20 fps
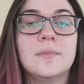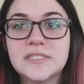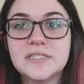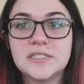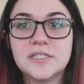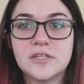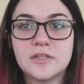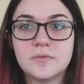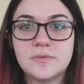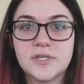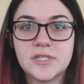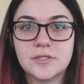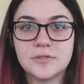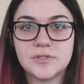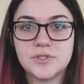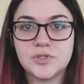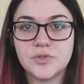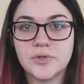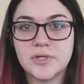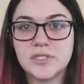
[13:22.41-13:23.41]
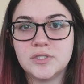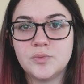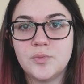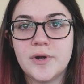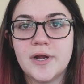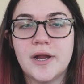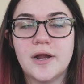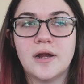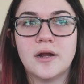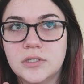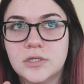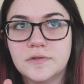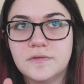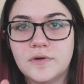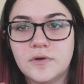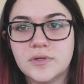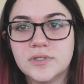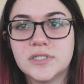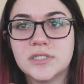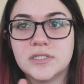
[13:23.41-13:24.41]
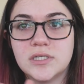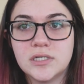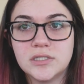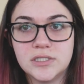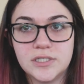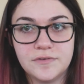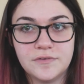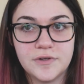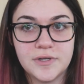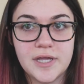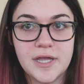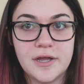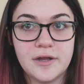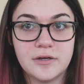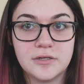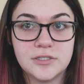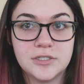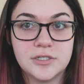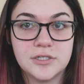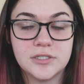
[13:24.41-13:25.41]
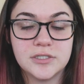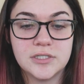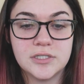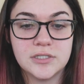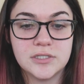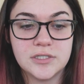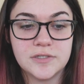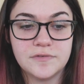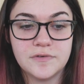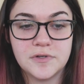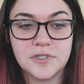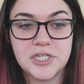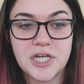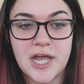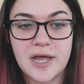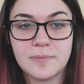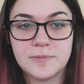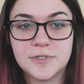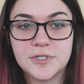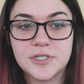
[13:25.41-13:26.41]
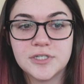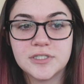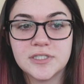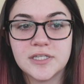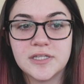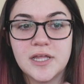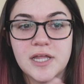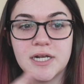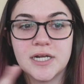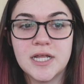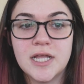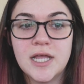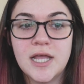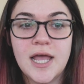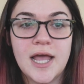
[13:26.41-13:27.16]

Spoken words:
It's another one of those stories where it focuses on different characters and different chapters and then